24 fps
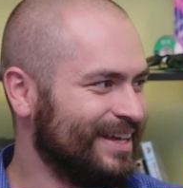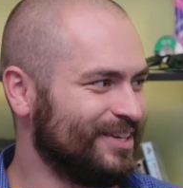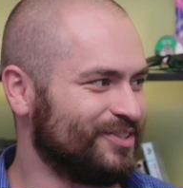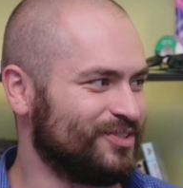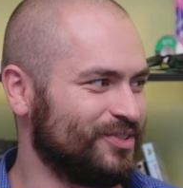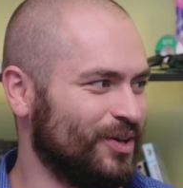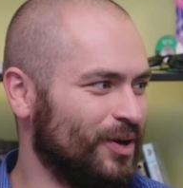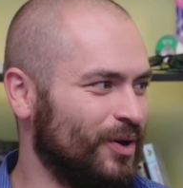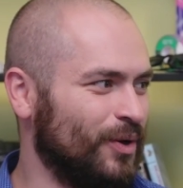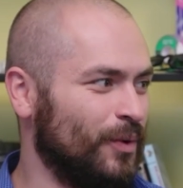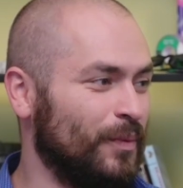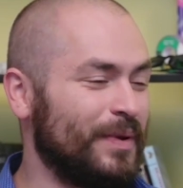
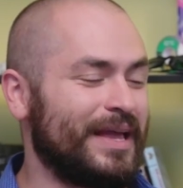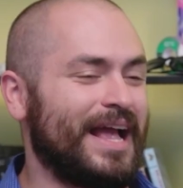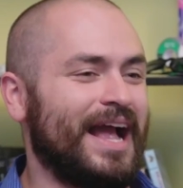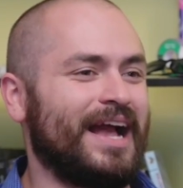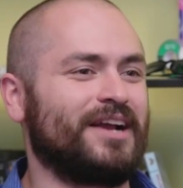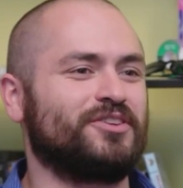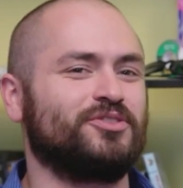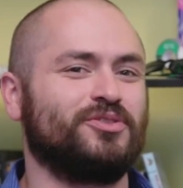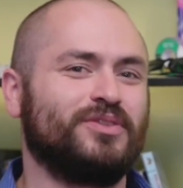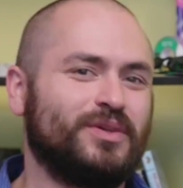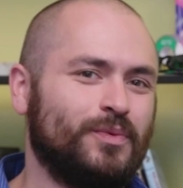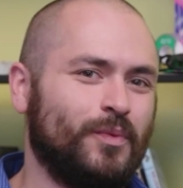So we
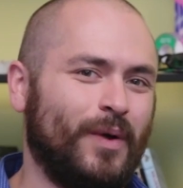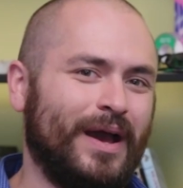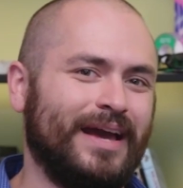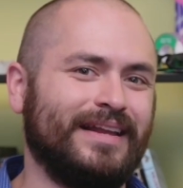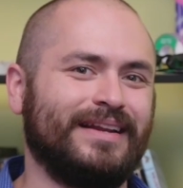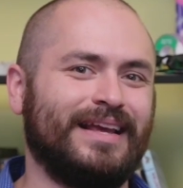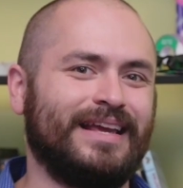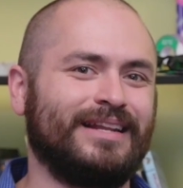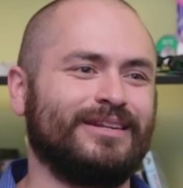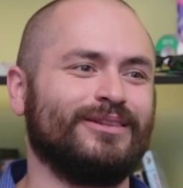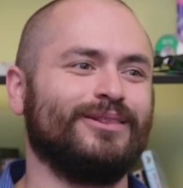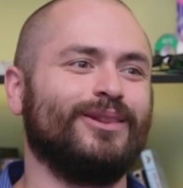actually
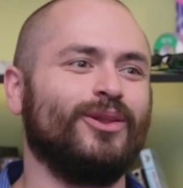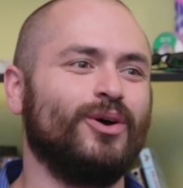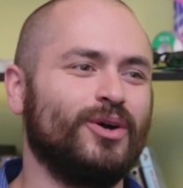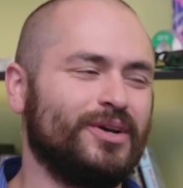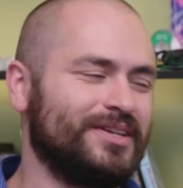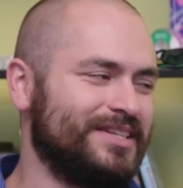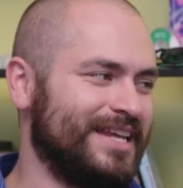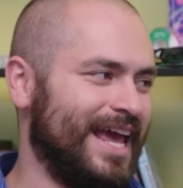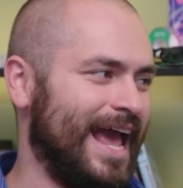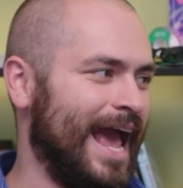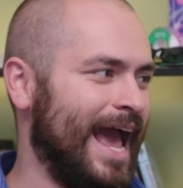went and looked